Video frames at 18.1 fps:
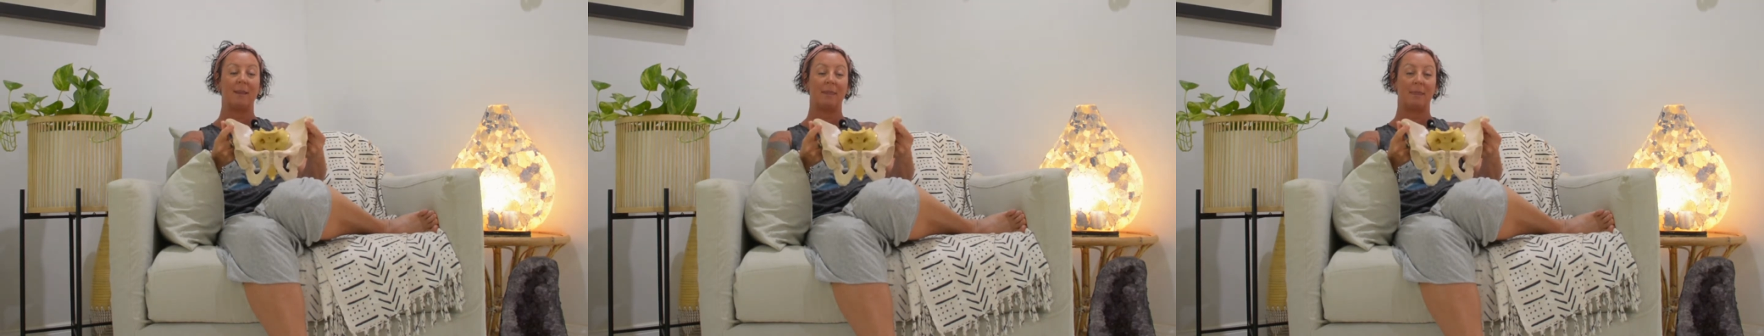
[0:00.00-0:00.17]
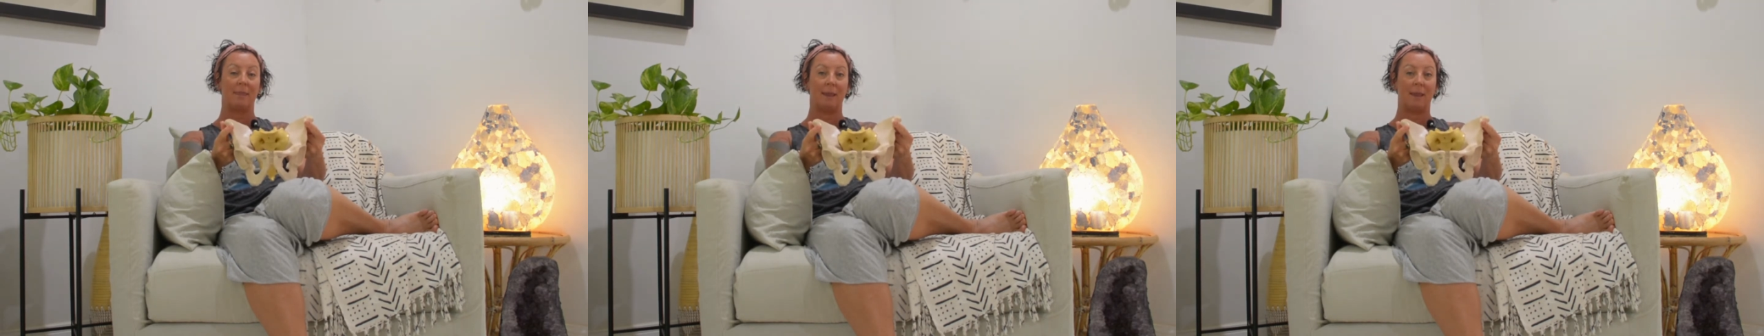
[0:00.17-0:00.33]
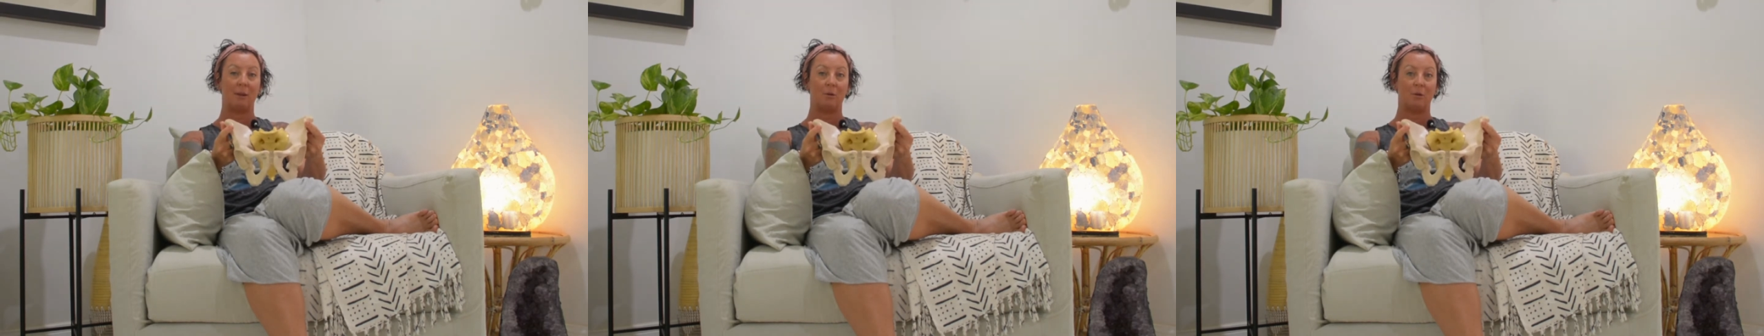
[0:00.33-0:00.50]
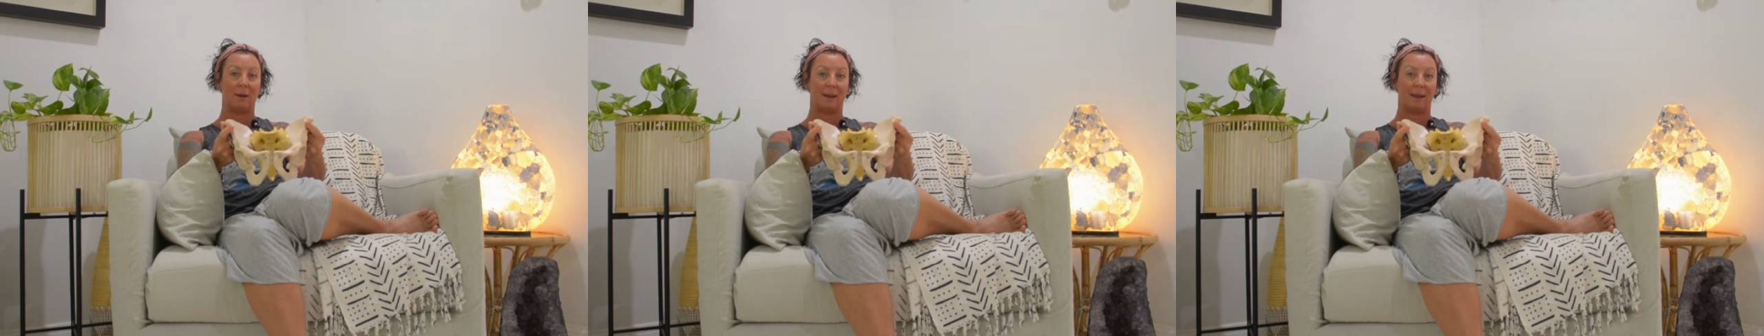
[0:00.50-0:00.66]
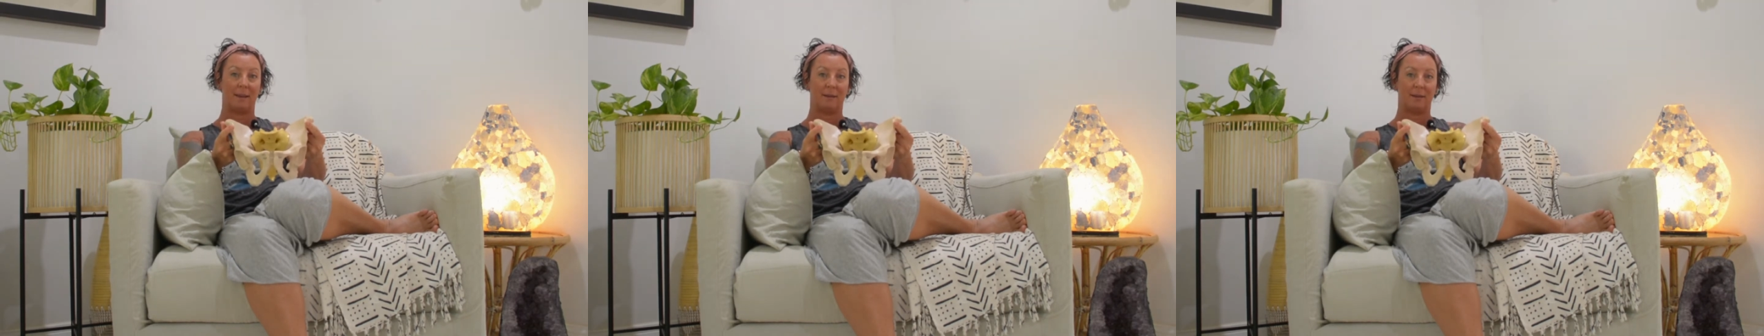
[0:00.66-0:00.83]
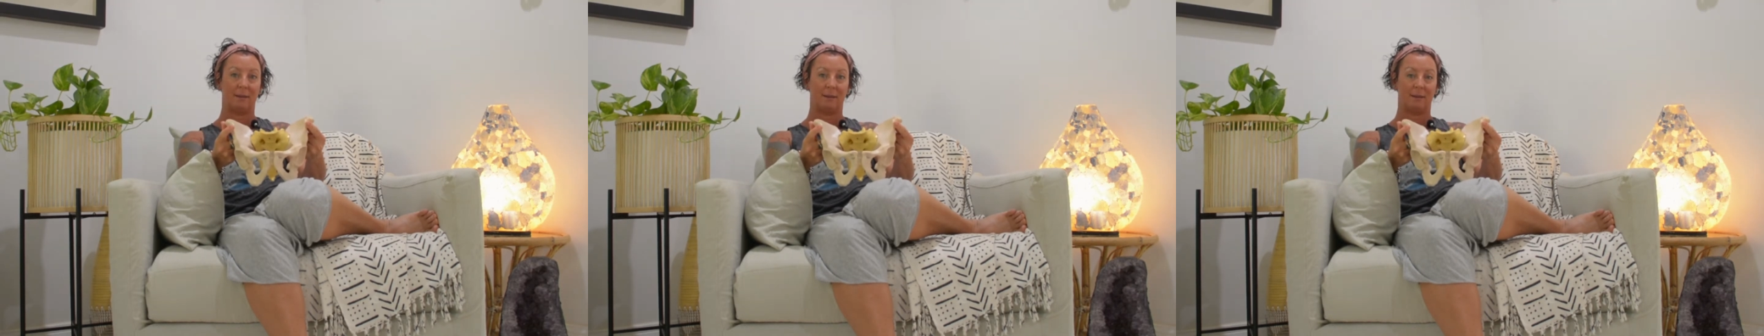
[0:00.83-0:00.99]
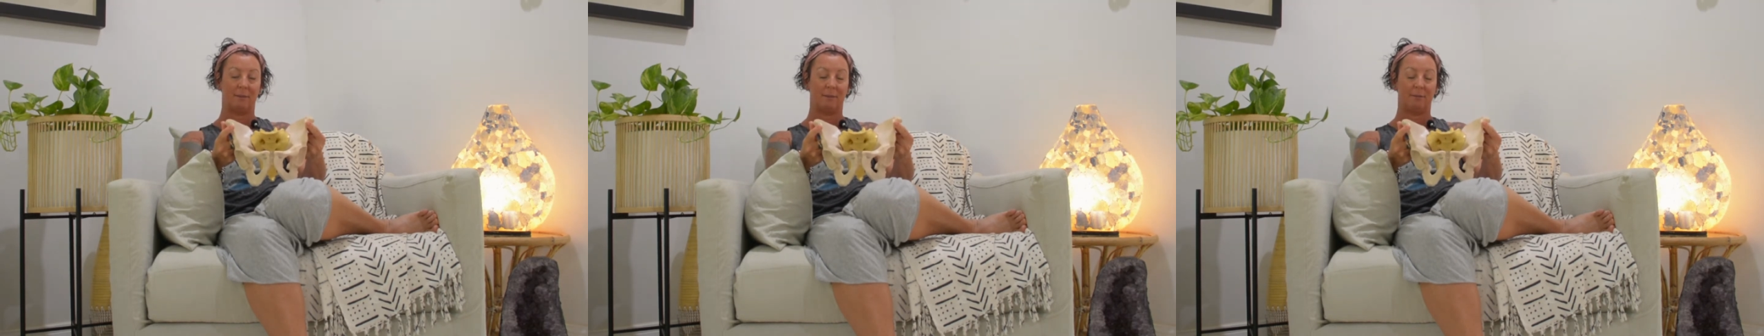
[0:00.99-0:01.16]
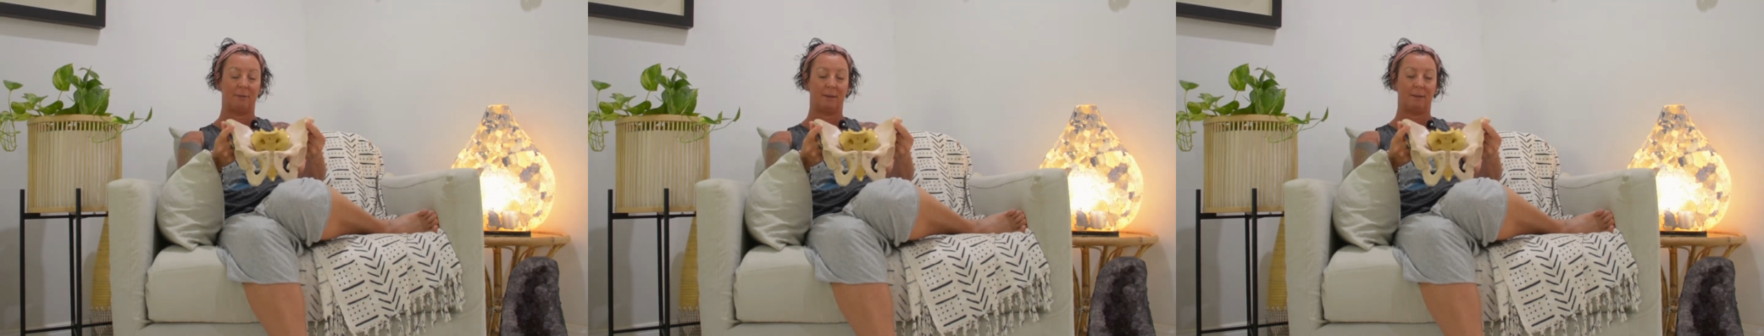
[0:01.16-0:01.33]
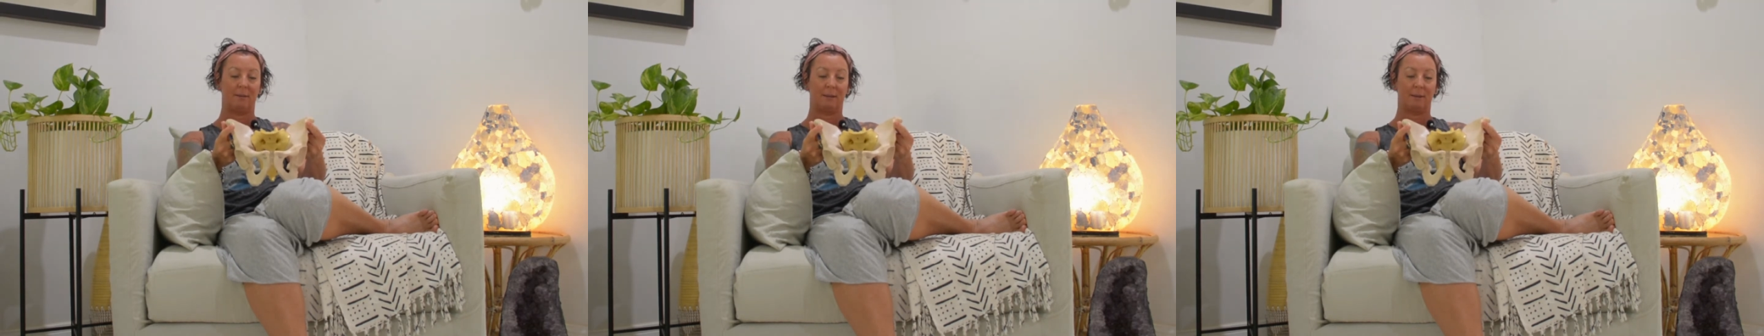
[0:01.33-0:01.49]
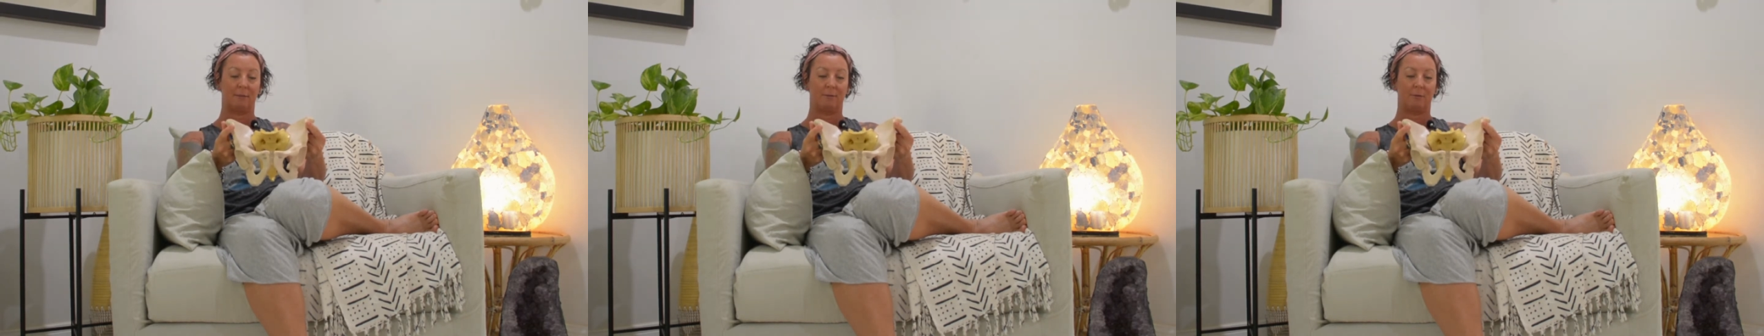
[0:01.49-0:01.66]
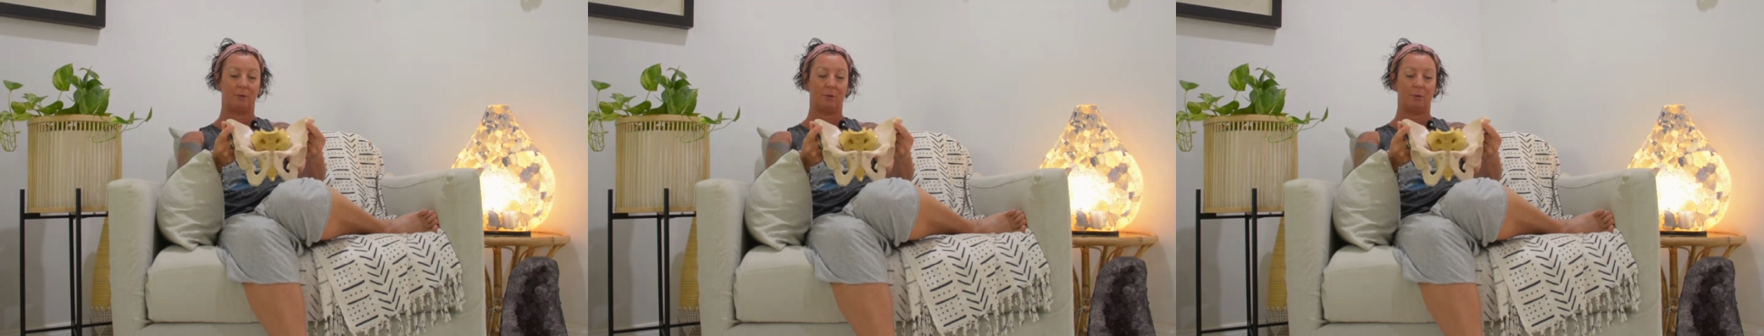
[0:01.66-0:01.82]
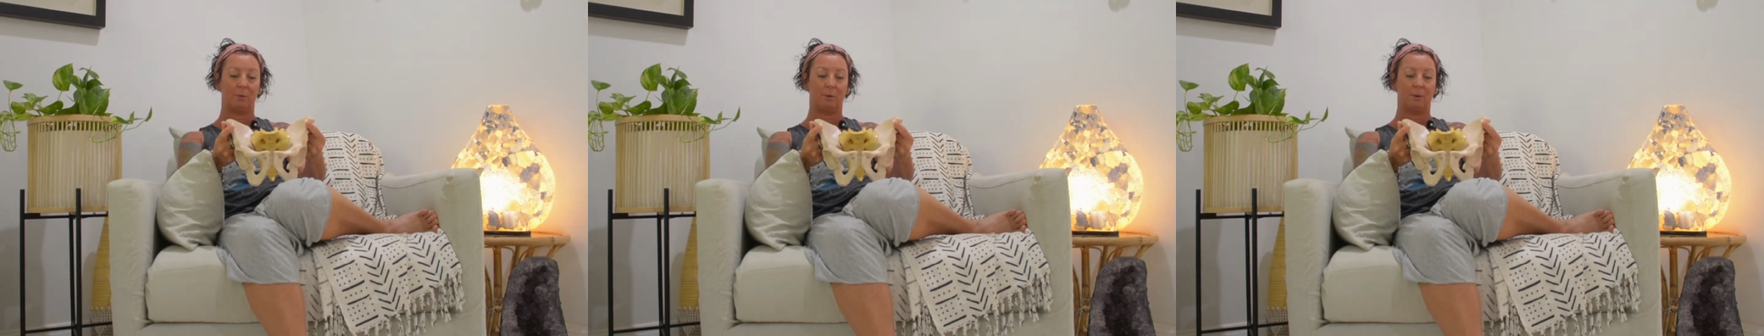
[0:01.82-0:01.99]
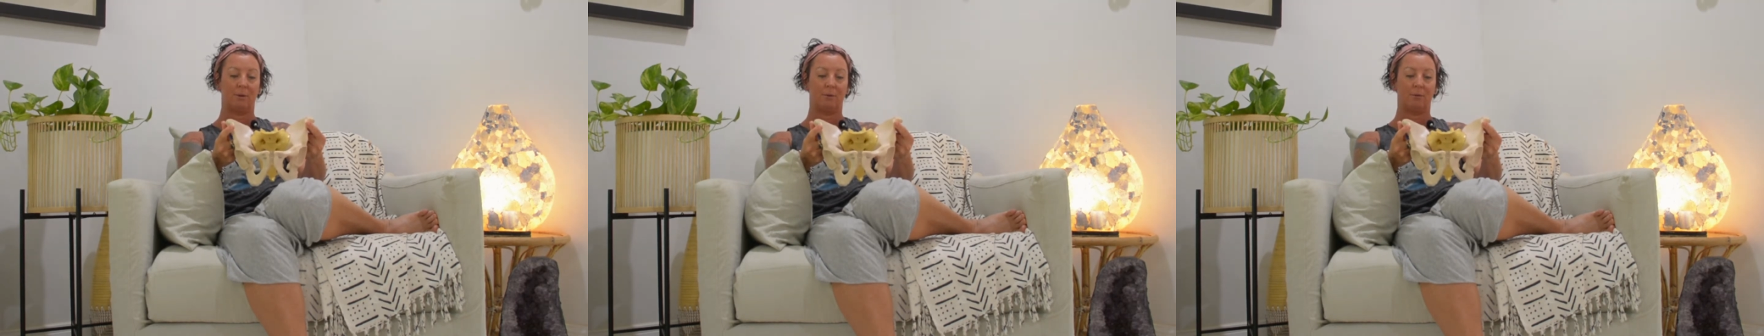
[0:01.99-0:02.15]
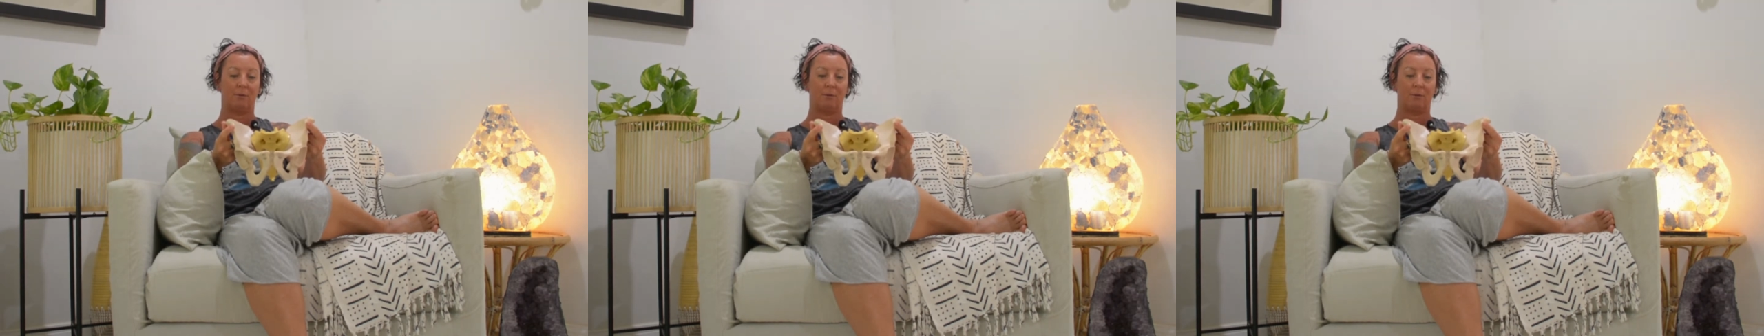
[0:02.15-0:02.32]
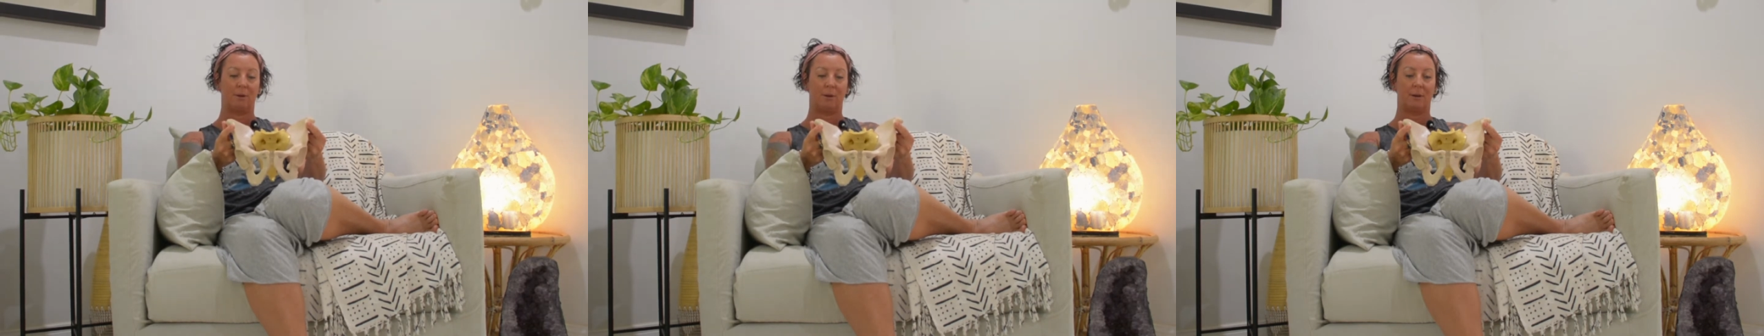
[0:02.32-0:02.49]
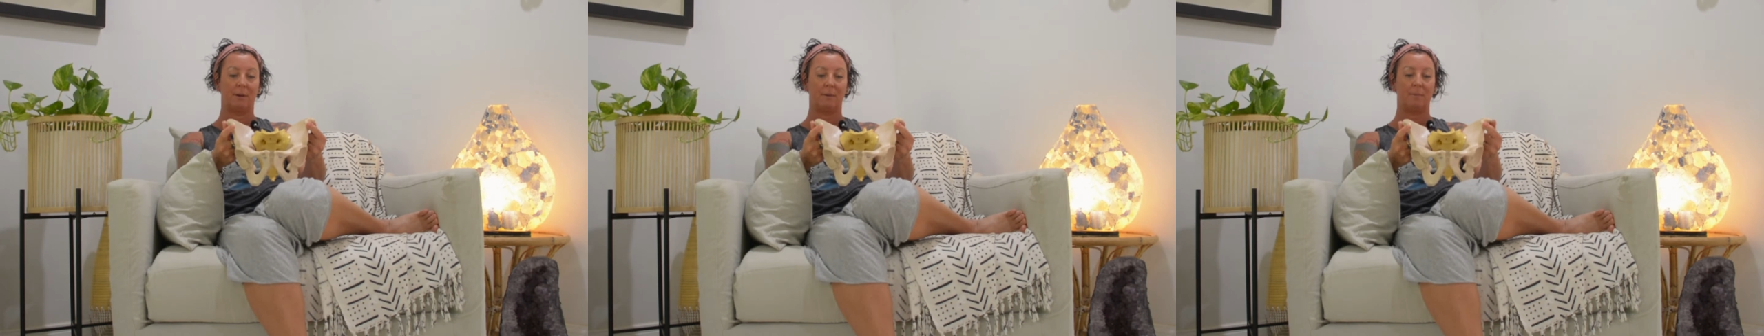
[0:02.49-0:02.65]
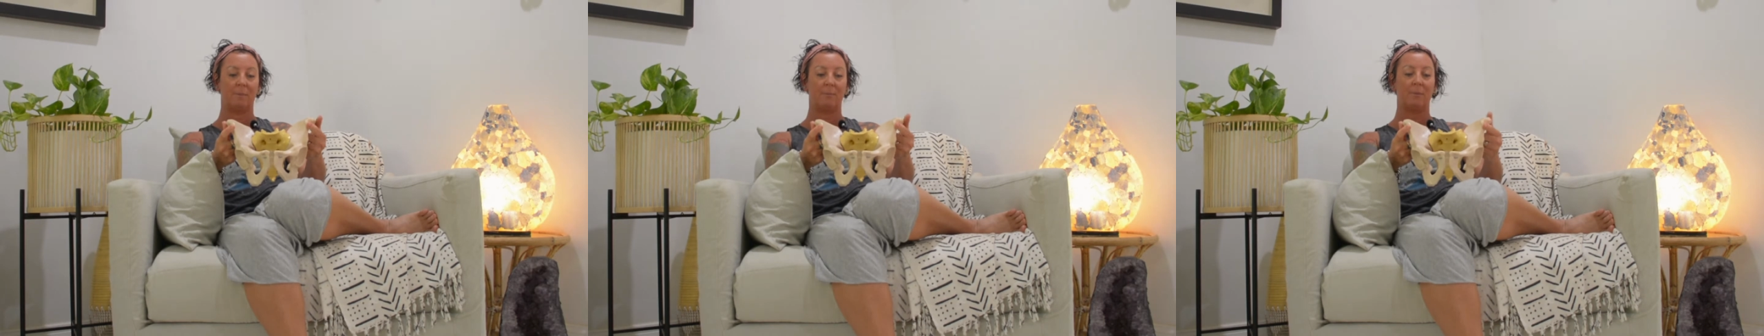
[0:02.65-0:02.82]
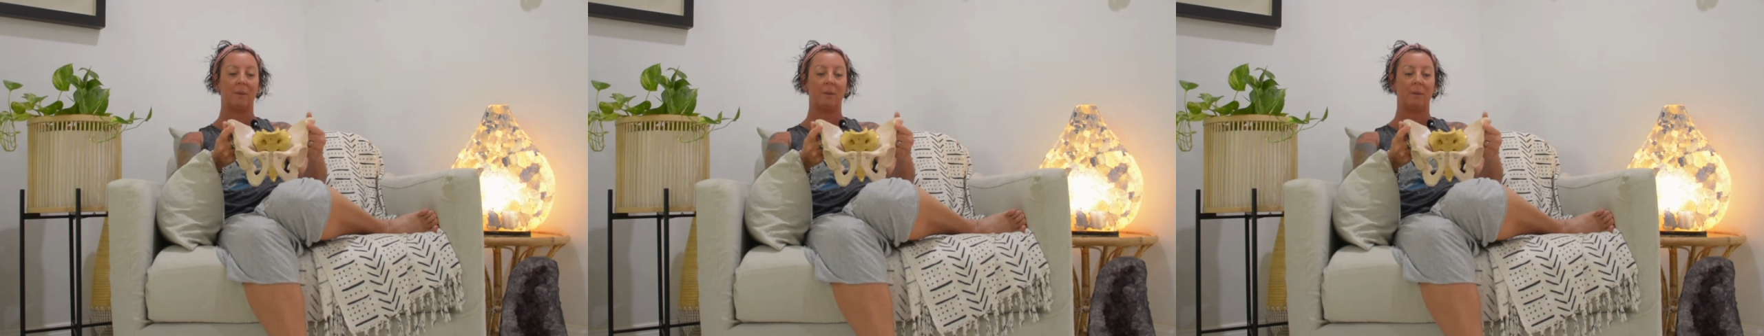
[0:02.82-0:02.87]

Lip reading: they're your headlights facing forwards, right?